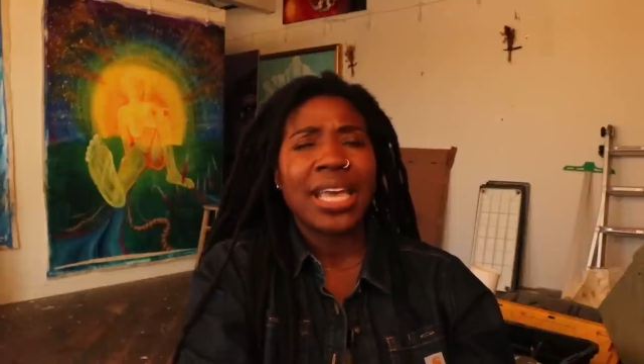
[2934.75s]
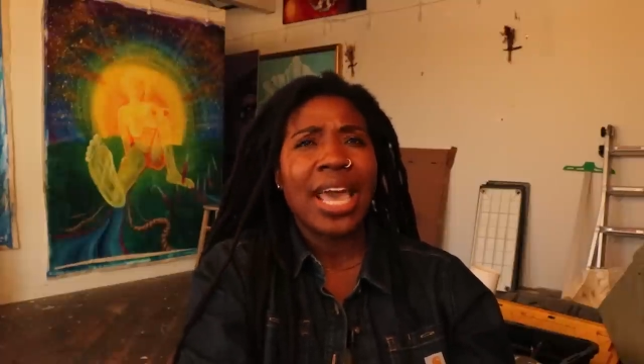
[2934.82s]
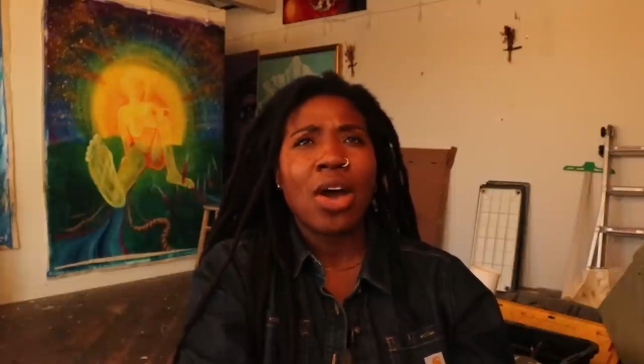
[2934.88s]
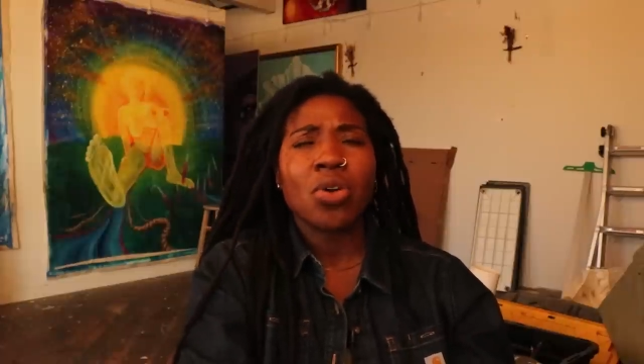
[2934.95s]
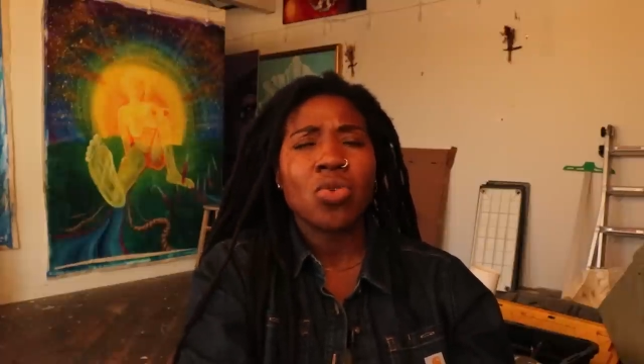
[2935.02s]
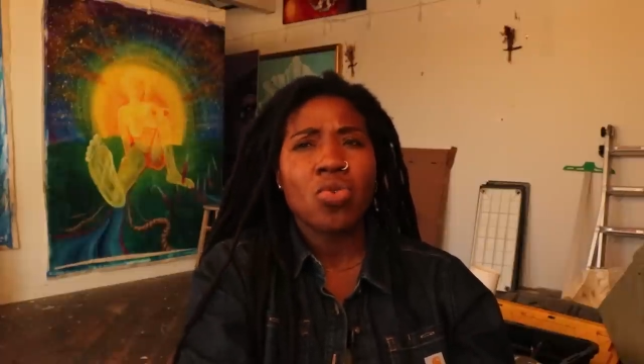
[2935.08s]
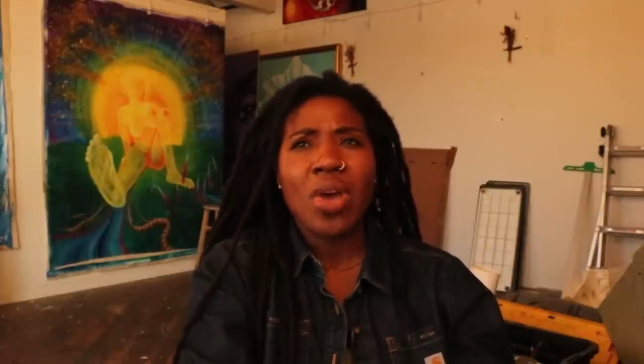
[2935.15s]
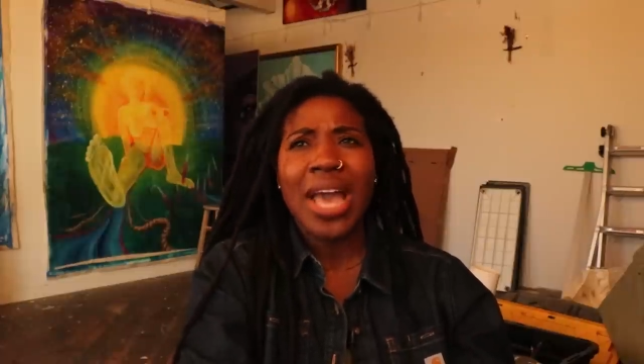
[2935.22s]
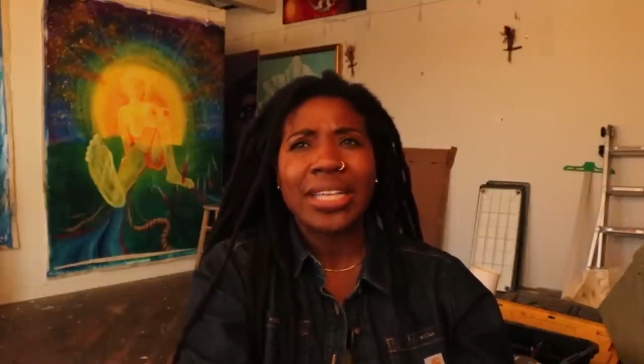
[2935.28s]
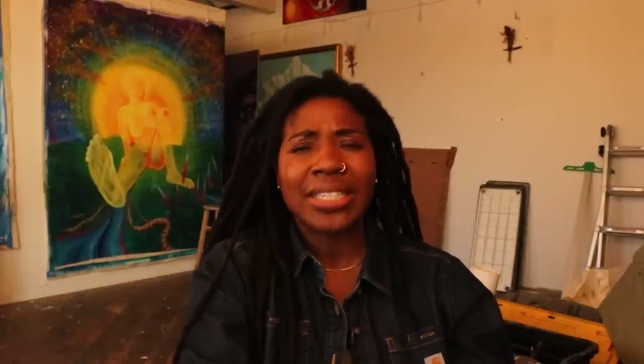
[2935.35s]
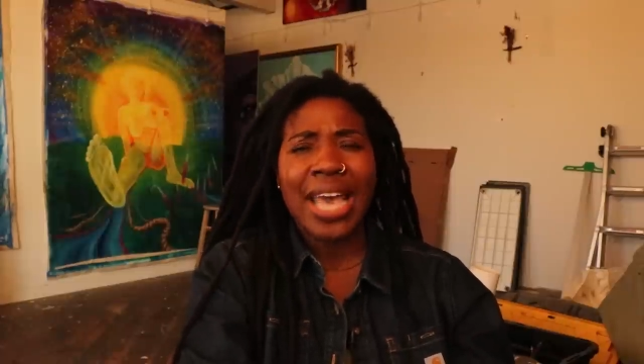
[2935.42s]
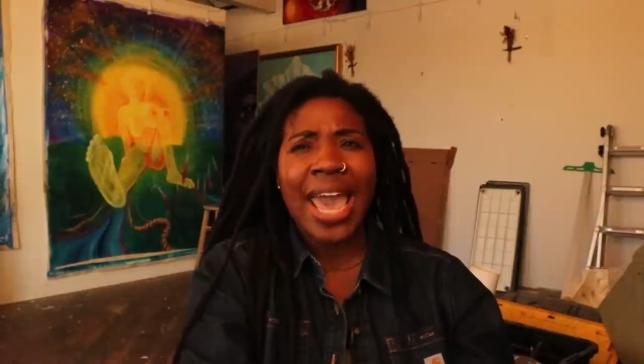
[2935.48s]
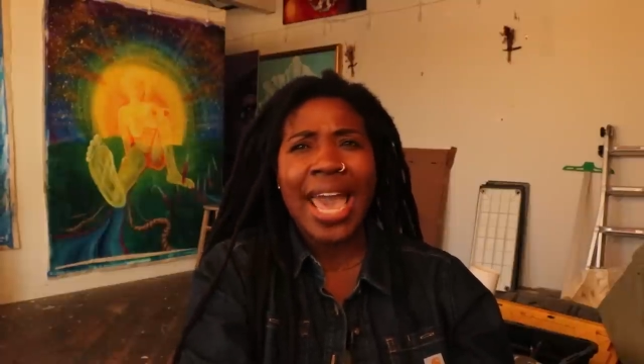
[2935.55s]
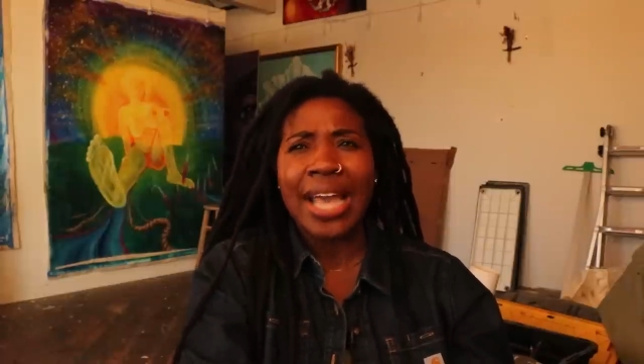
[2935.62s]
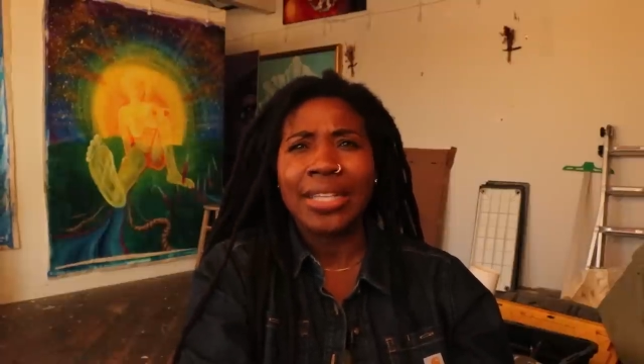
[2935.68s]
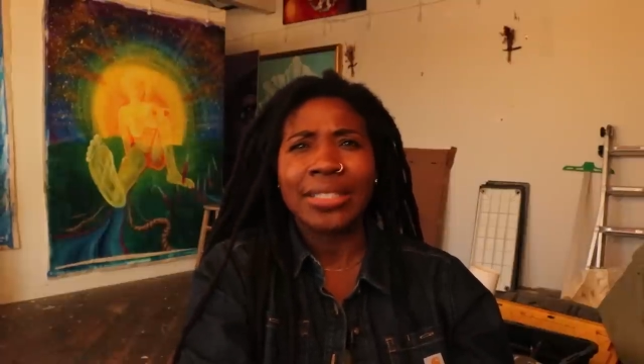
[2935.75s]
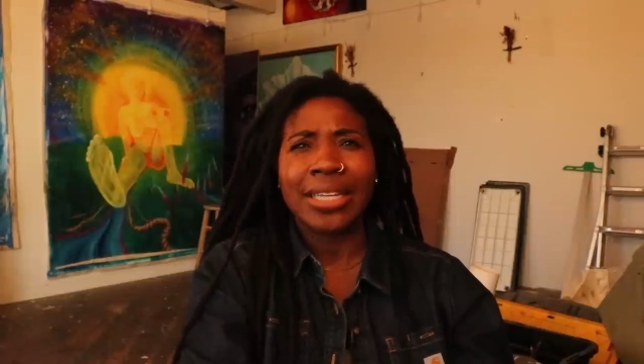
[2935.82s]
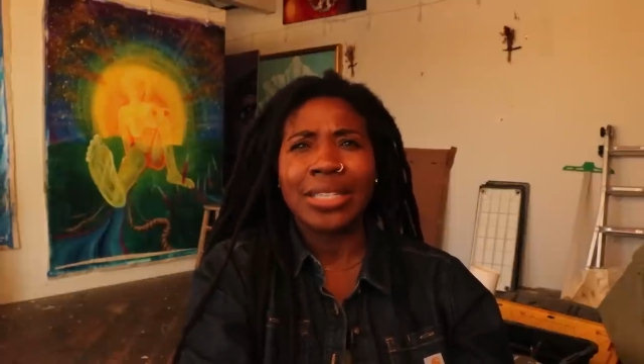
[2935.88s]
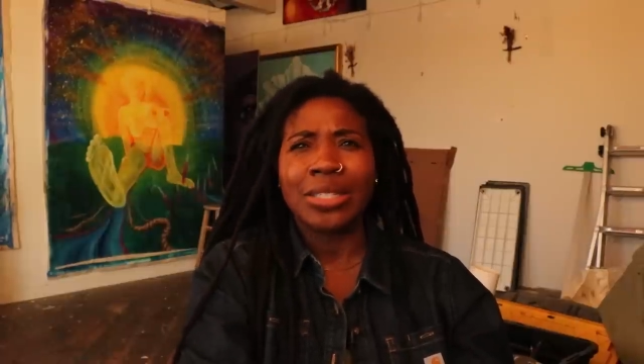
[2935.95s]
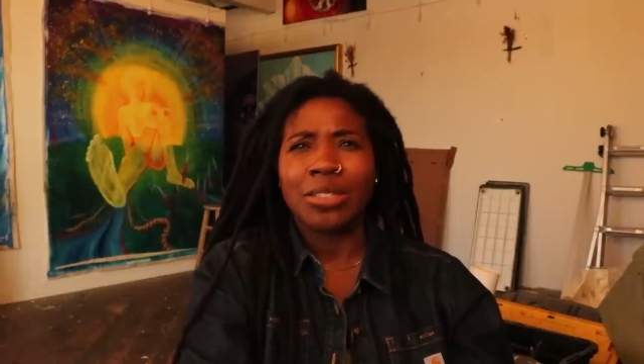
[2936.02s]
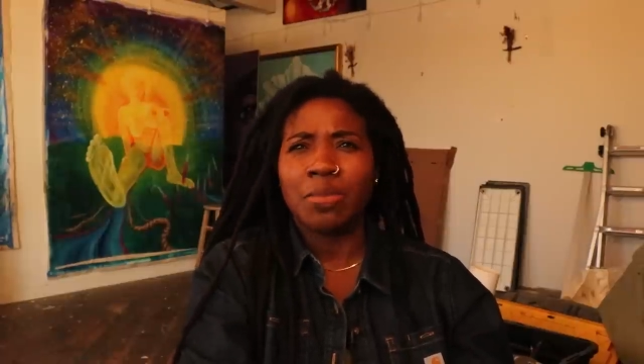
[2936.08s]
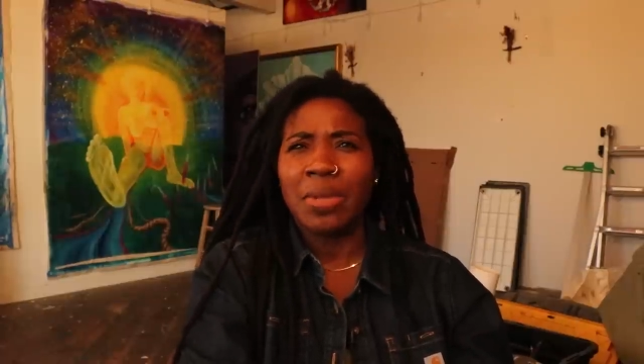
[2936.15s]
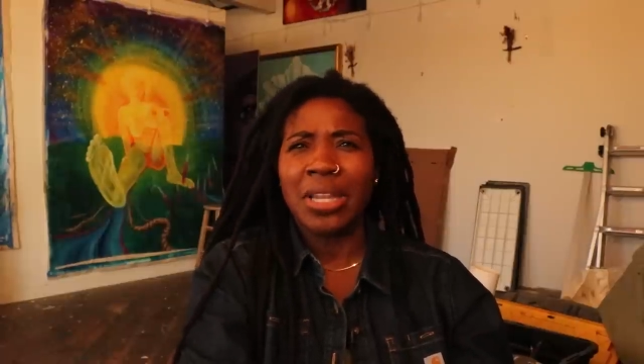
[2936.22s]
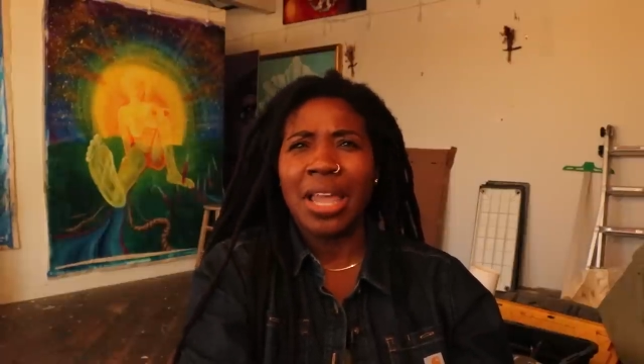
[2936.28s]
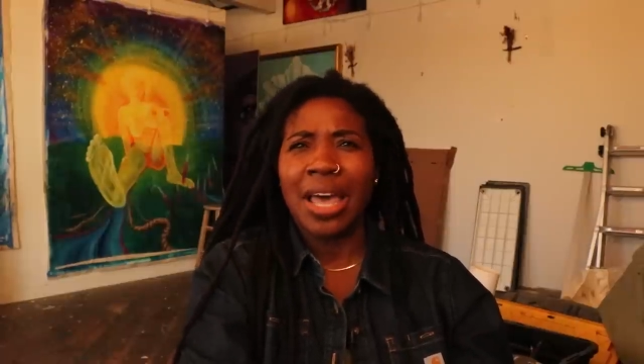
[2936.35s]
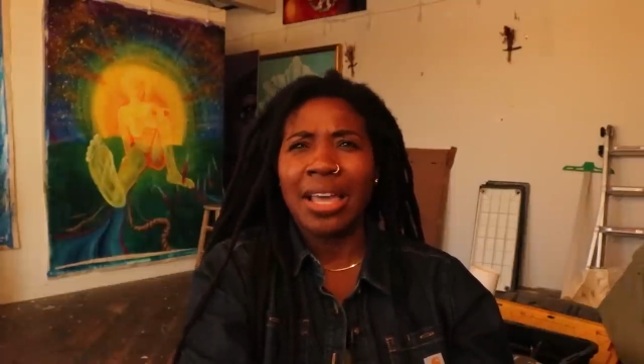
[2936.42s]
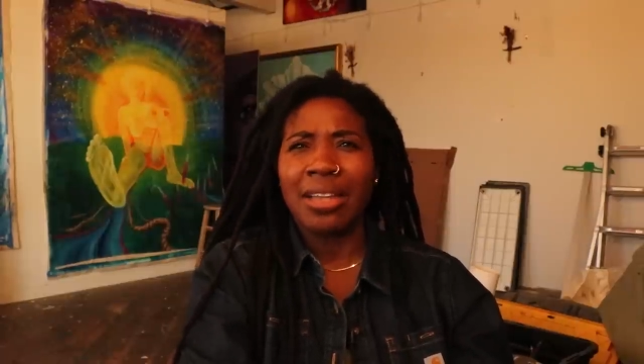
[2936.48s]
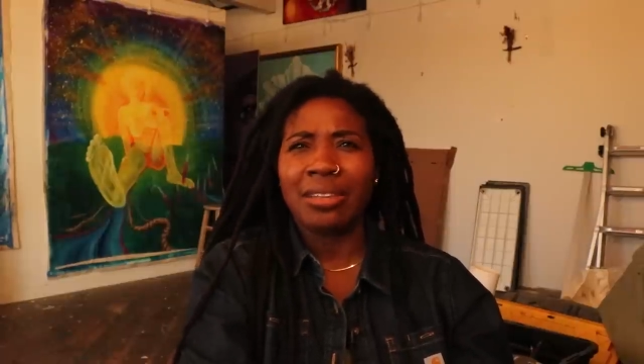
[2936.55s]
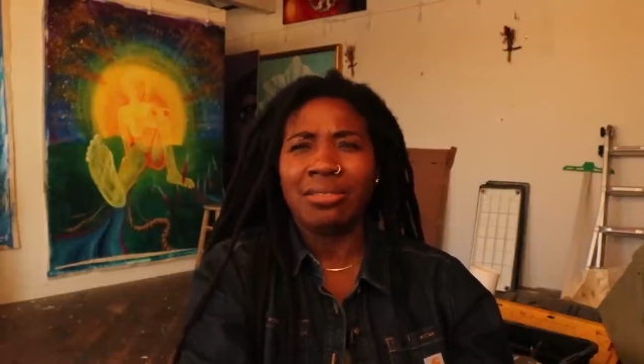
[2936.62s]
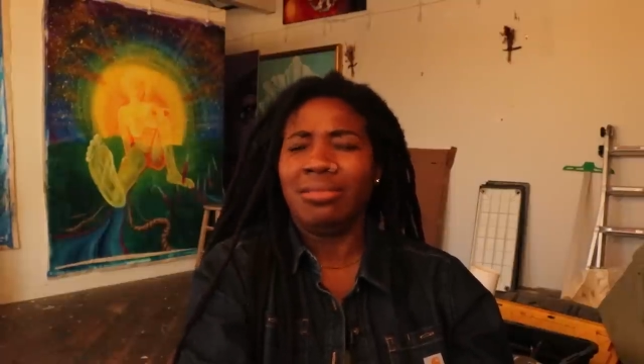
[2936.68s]
account who has ads, I just be
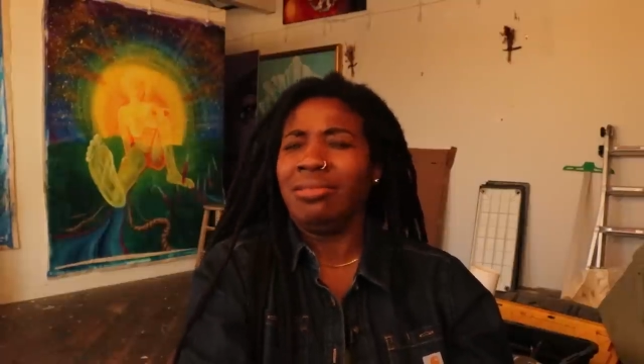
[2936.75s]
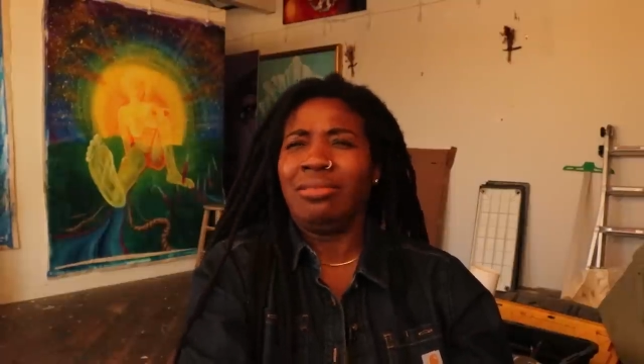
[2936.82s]
like,